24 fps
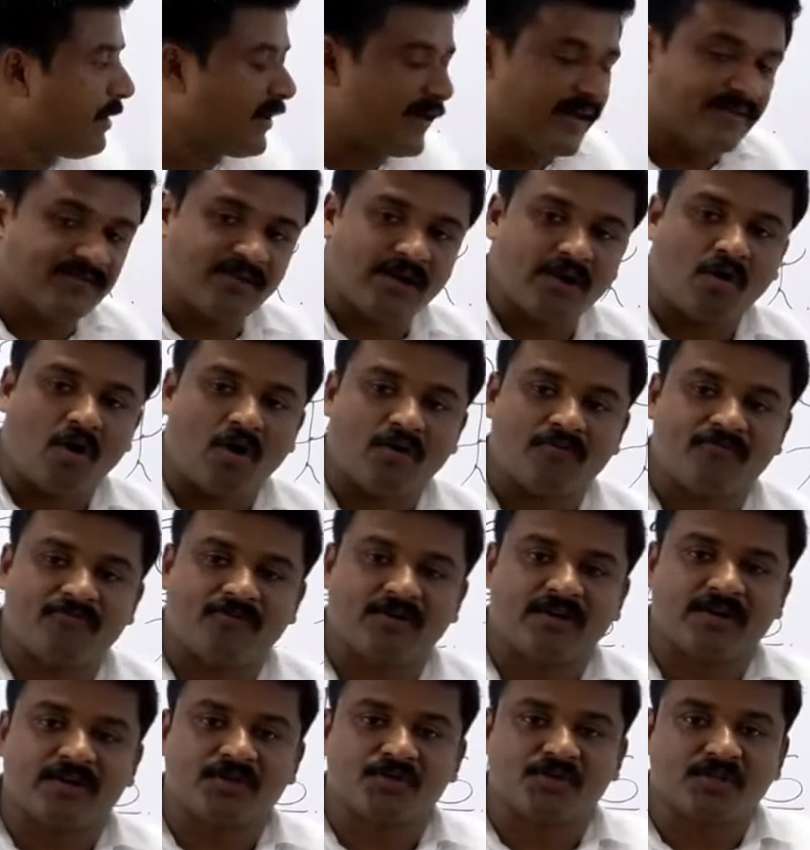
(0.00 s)
Maratha
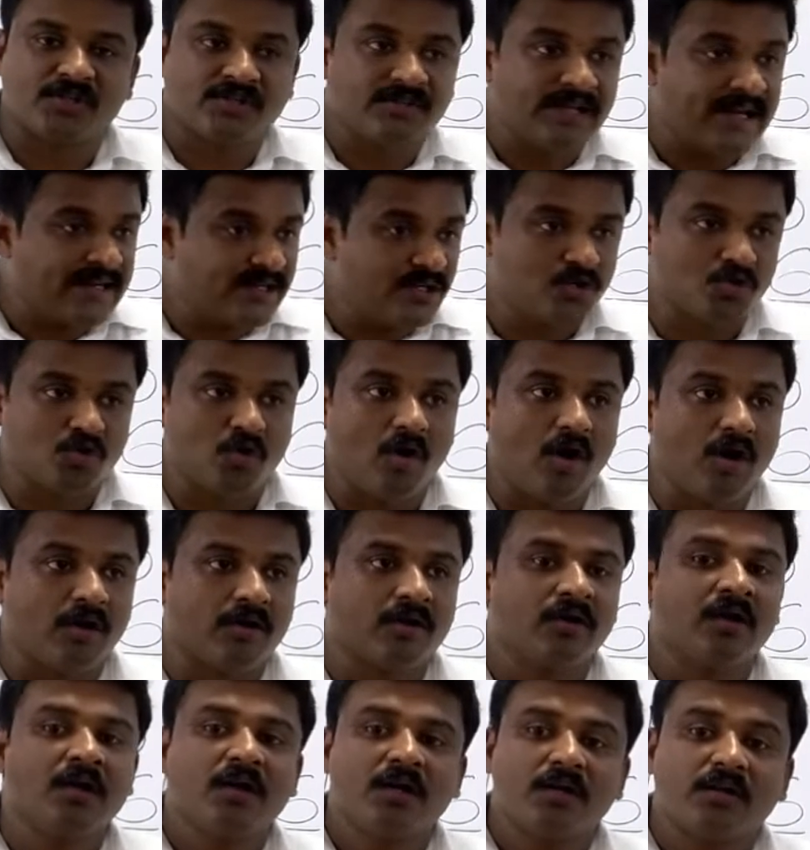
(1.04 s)
Confederacy. That is
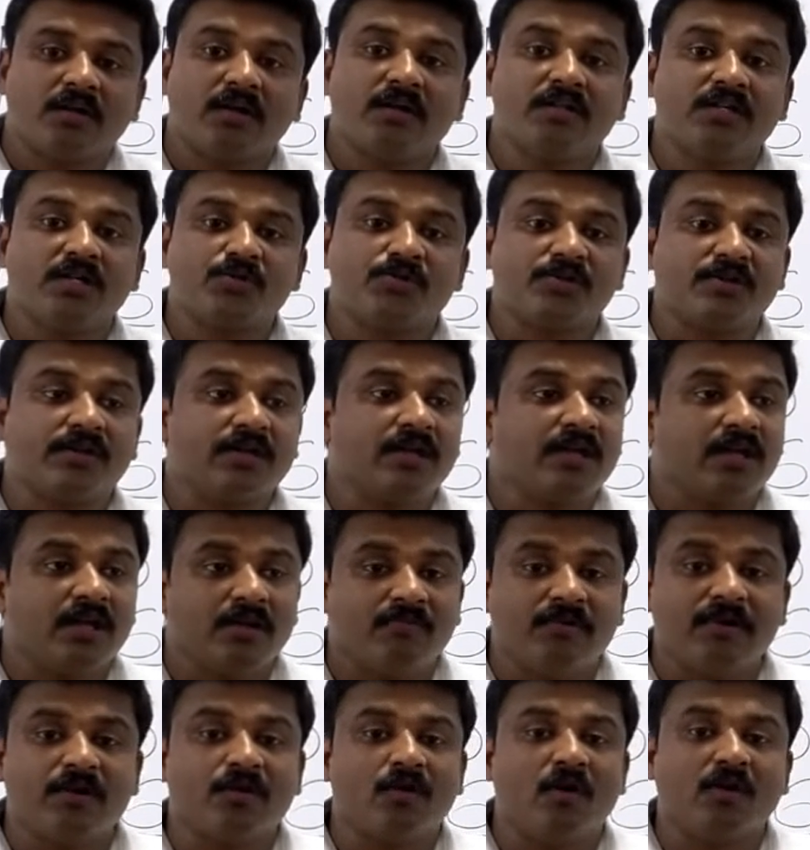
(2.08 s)
wrong. Ranjit Singh
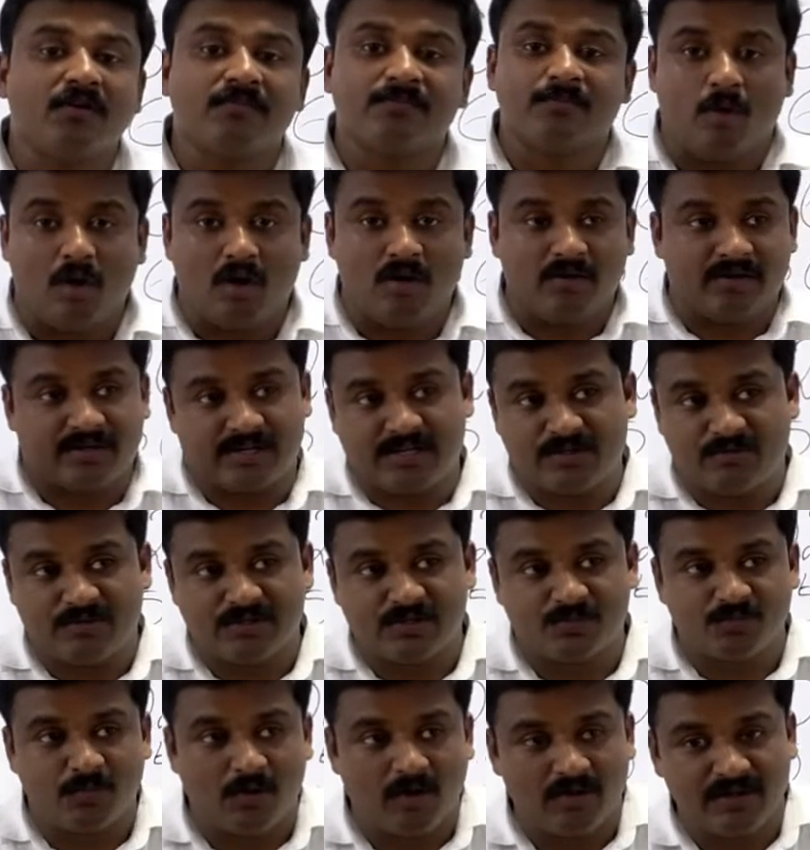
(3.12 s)
even not born. He
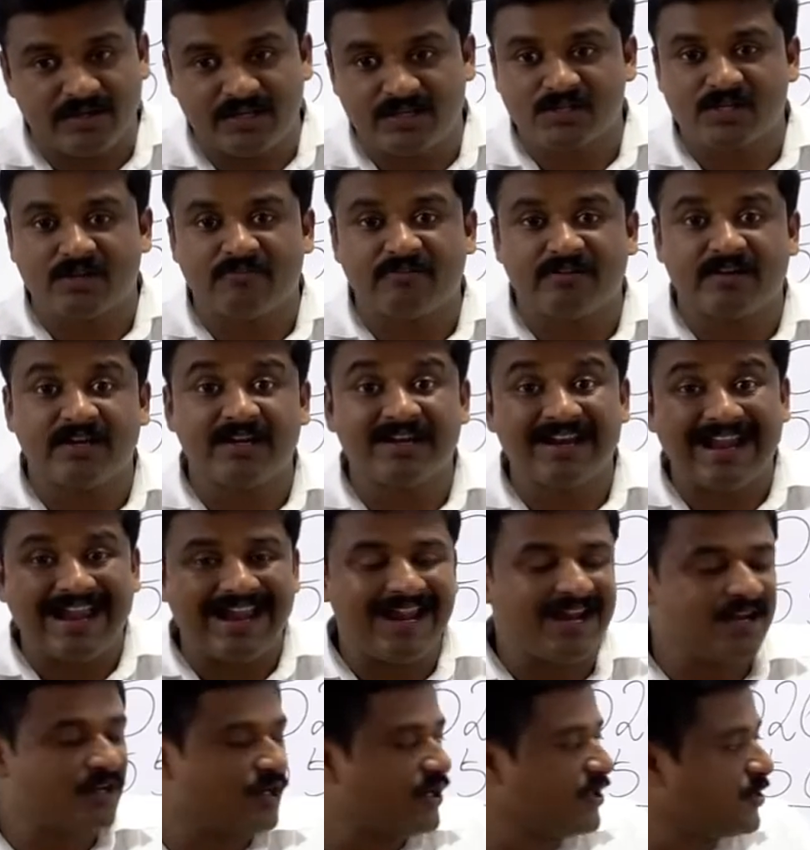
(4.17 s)
was born in
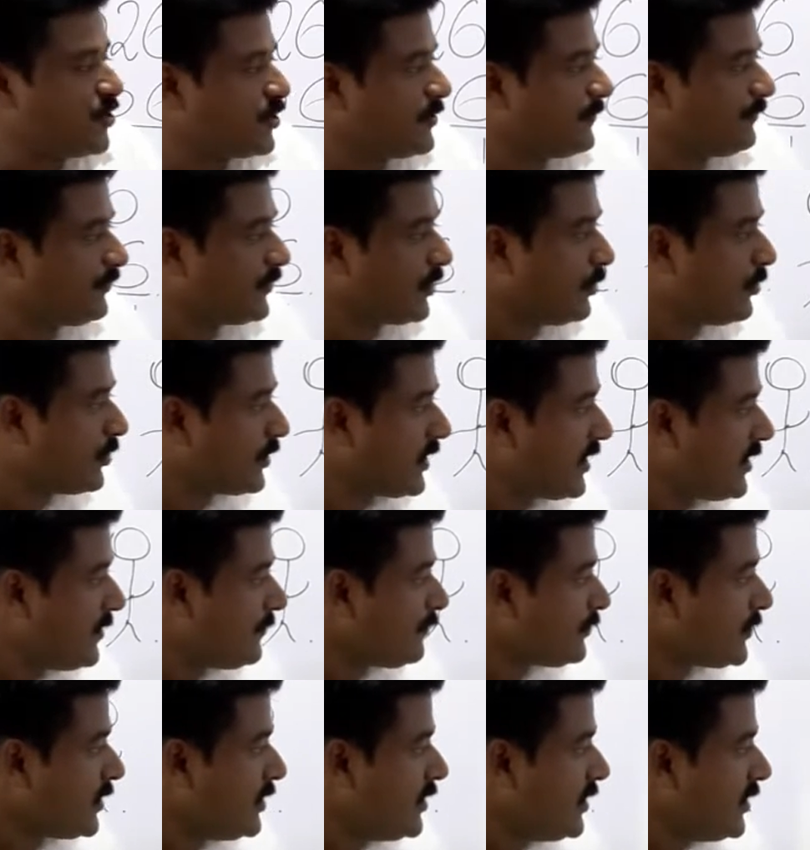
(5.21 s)
1780s. Okay.
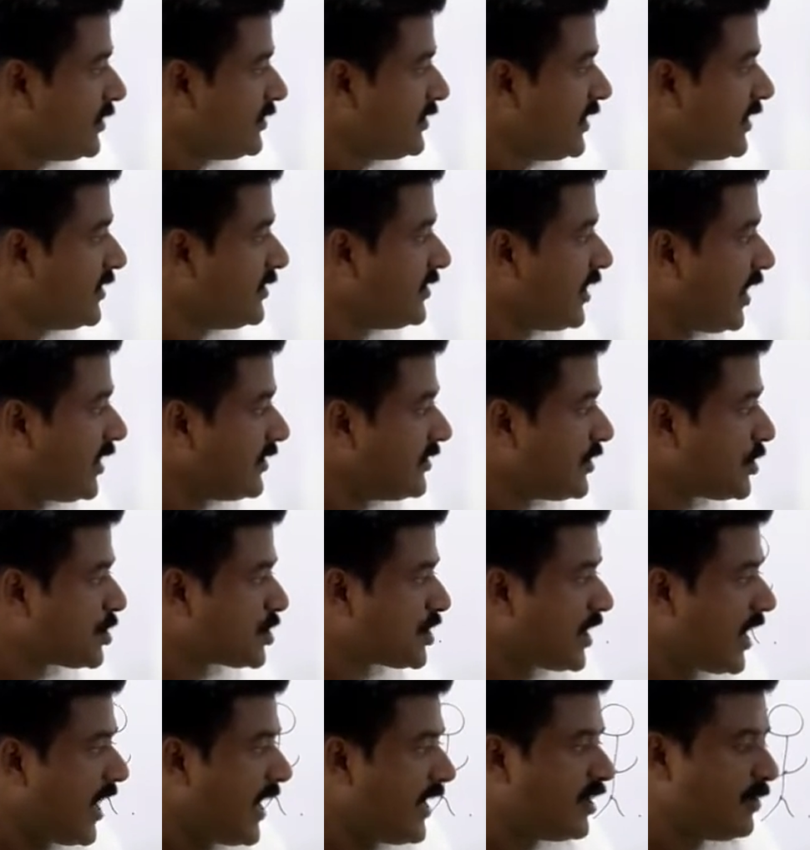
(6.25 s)
Then Nadir
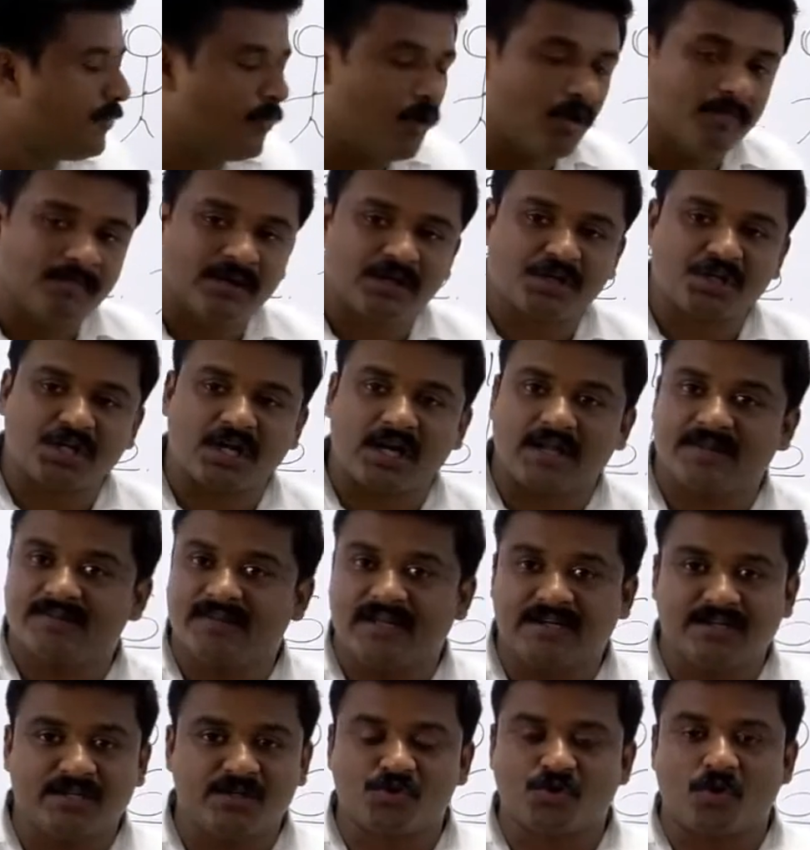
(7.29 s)
Shah and Mohammad Shah.
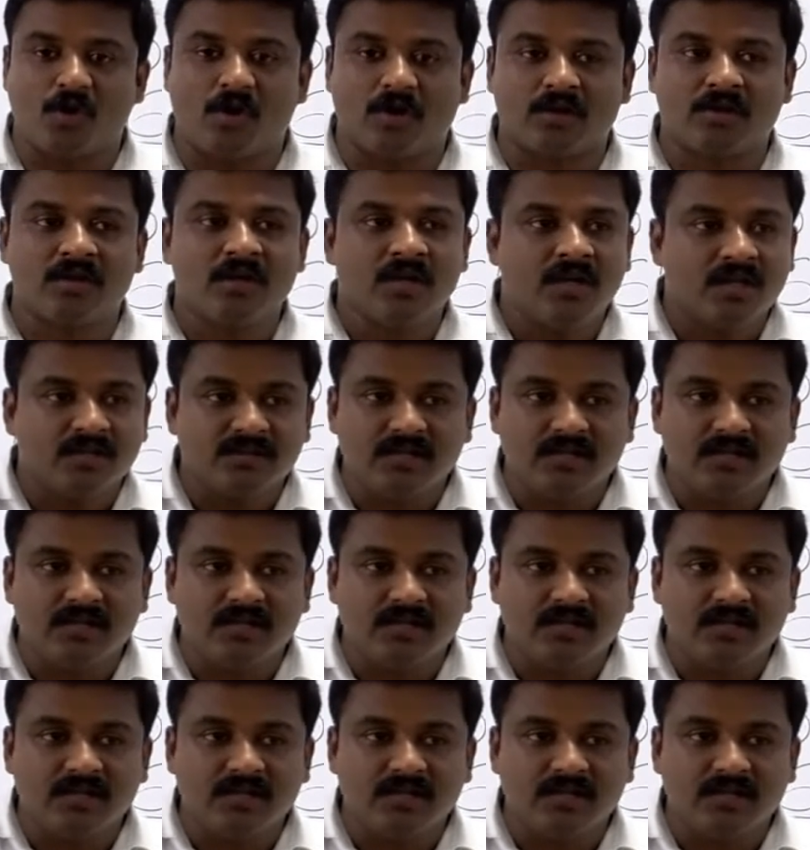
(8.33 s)
That is wrong.